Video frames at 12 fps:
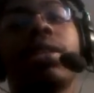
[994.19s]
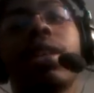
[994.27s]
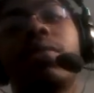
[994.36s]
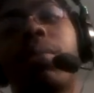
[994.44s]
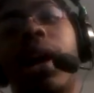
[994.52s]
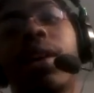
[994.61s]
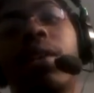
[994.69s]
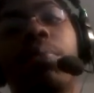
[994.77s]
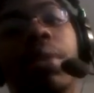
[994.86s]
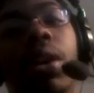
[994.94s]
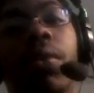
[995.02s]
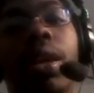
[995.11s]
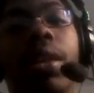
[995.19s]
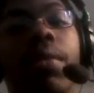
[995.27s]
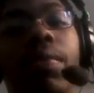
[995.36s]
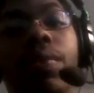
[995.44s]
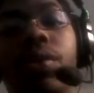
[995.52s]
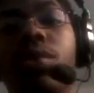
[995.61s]
/ manga. Period.
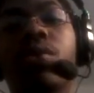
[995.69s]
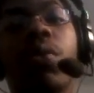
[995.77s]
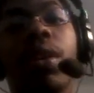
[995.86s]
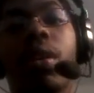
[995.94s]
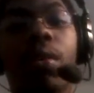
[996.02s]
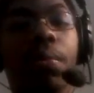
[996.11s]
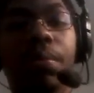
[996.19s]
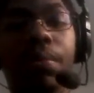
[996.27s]
Straight up.